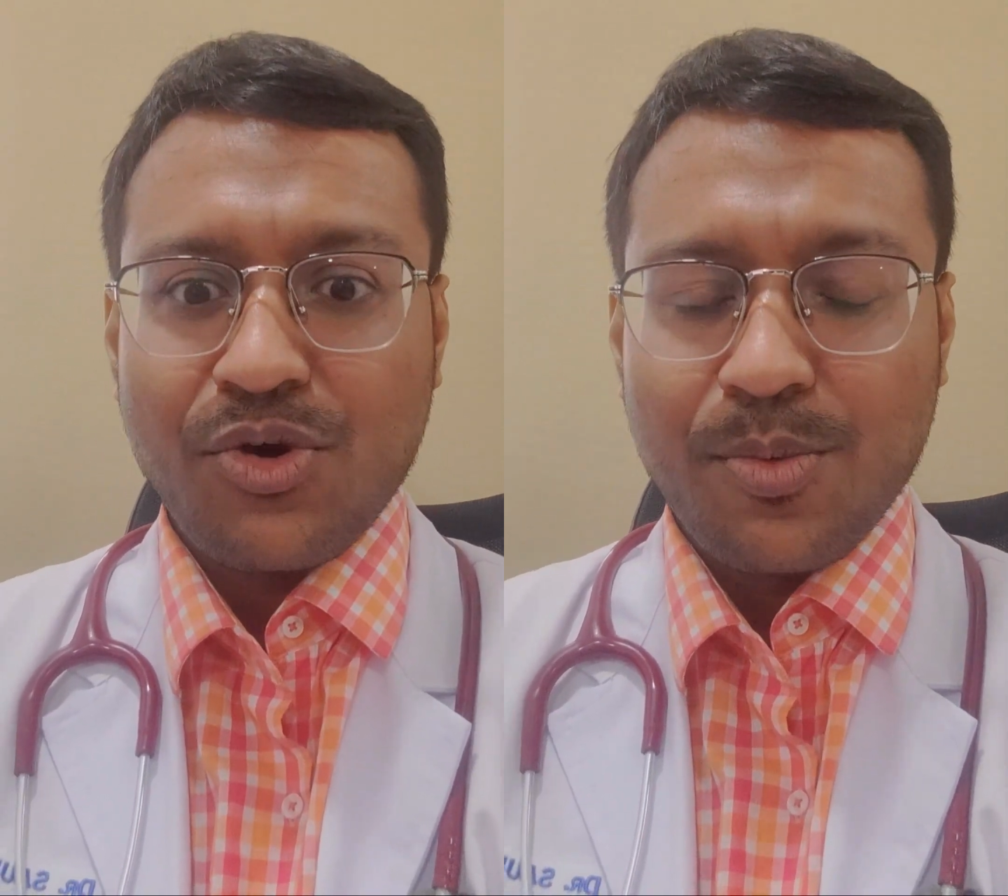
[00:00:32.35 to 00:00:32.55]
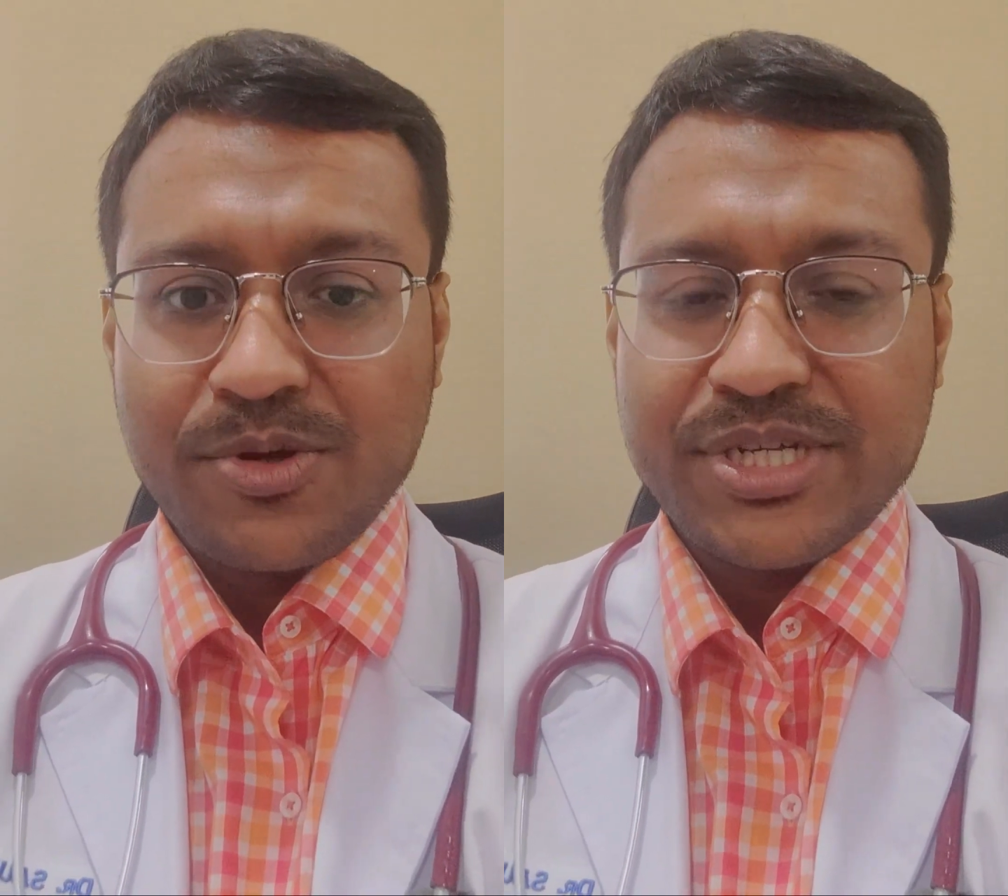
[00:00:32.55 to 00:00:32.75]

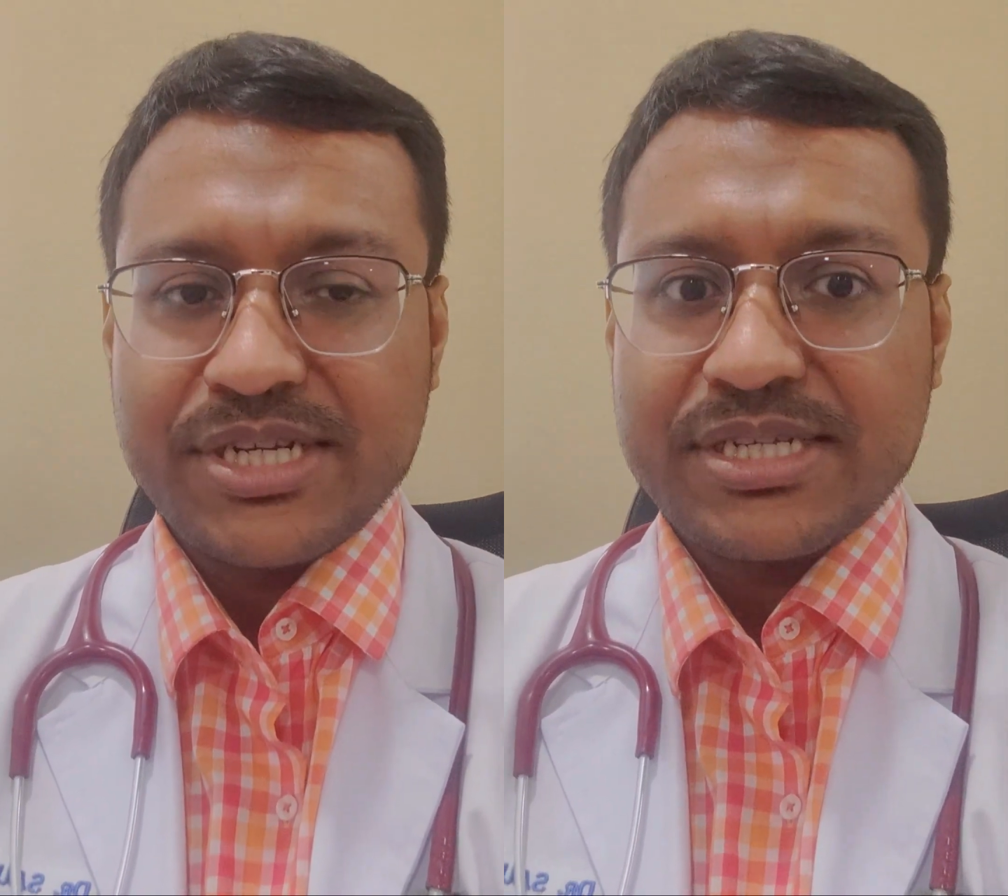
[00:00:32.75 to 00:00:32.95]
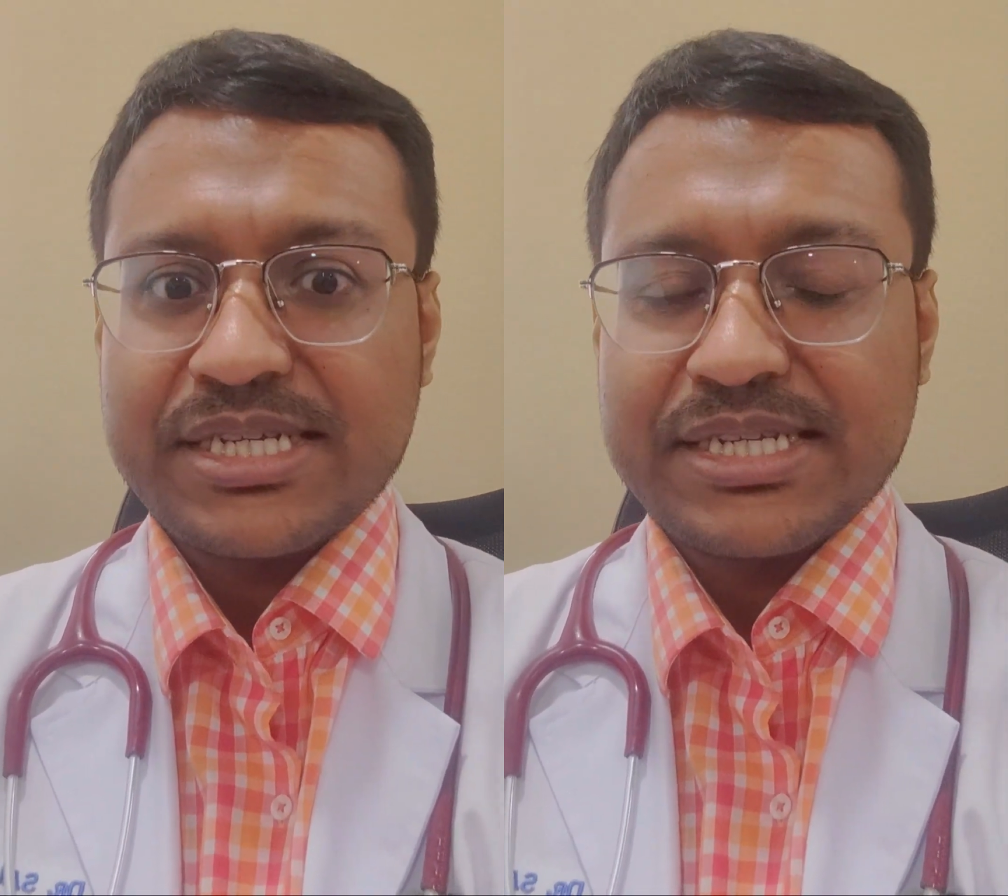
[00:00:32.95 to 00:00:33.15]
a
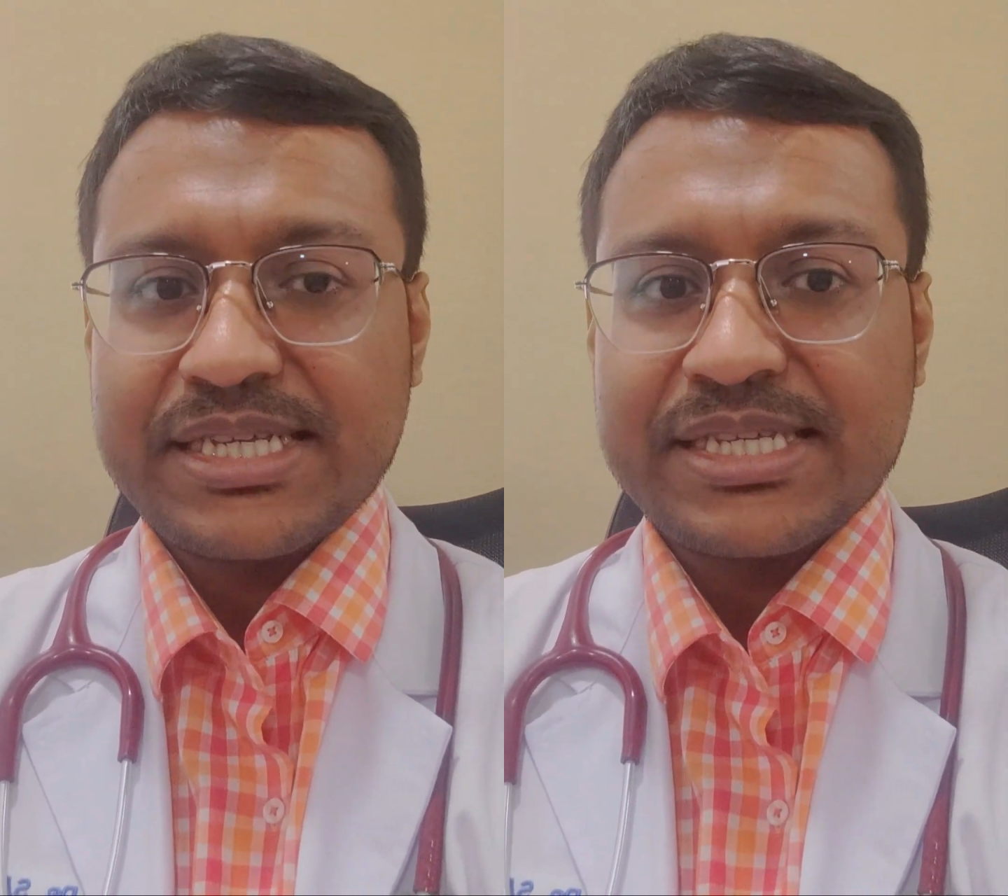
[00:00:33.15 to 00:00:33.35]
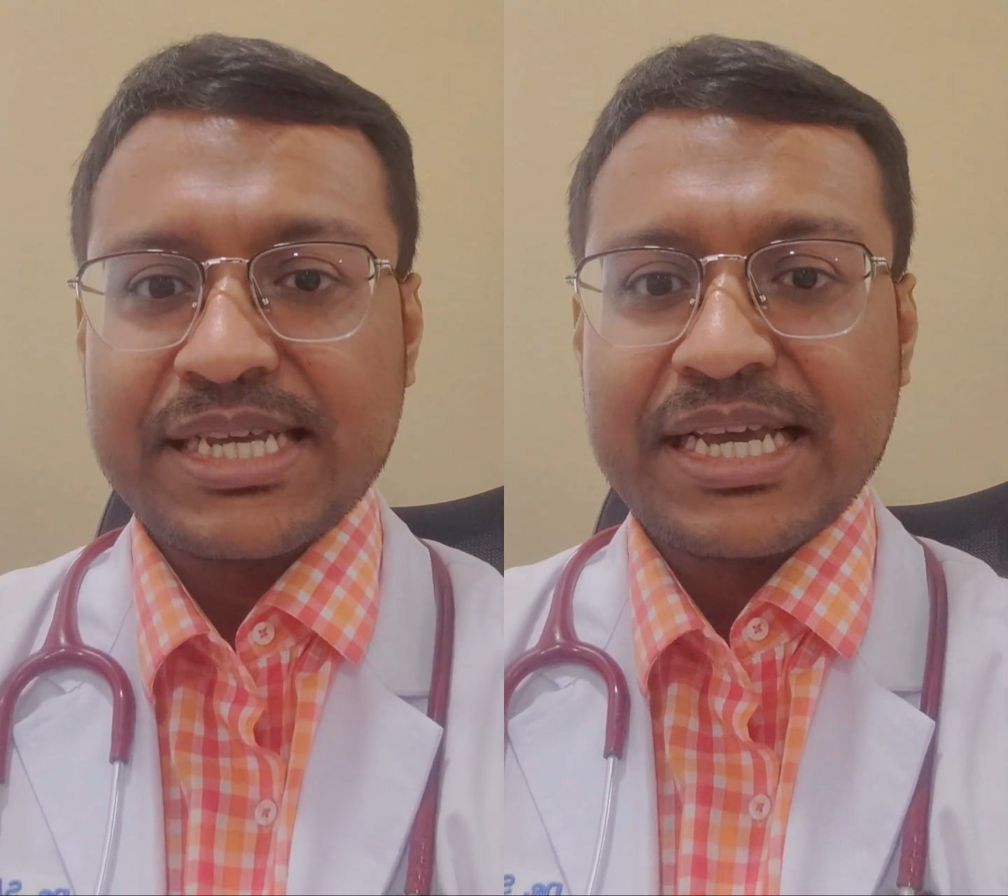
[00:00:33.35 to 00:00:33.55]
homogeneous
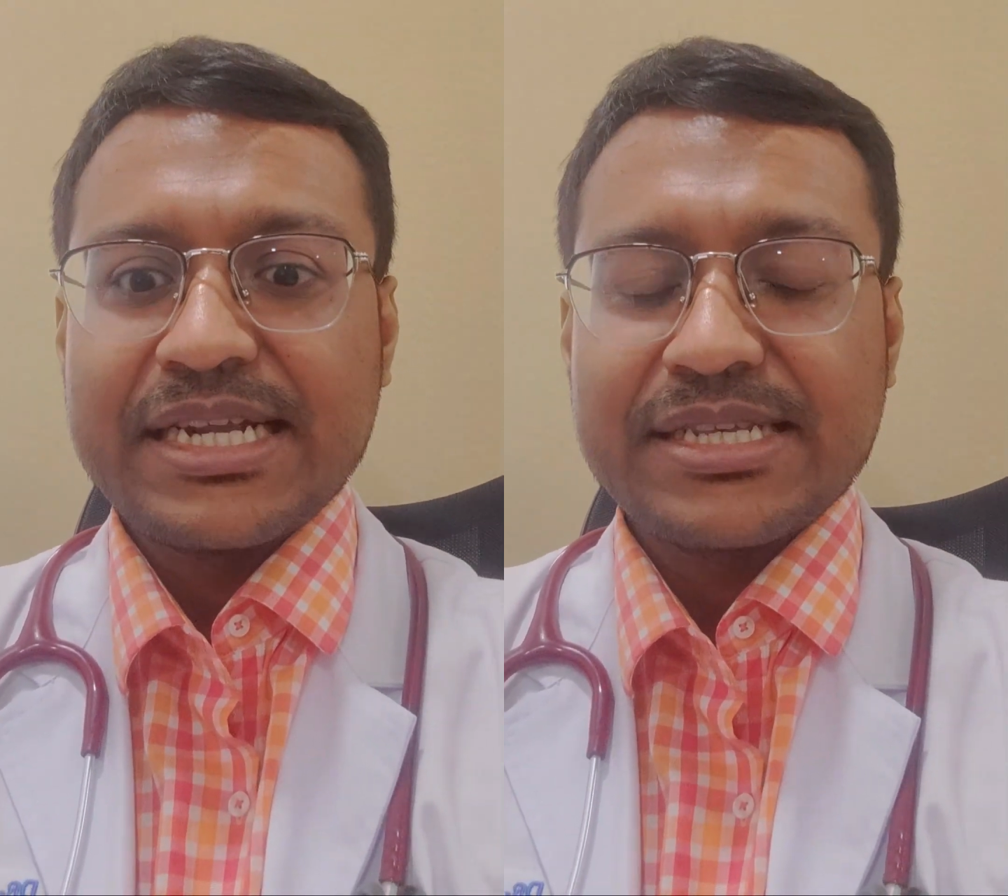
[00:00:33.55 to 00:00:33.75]
disease.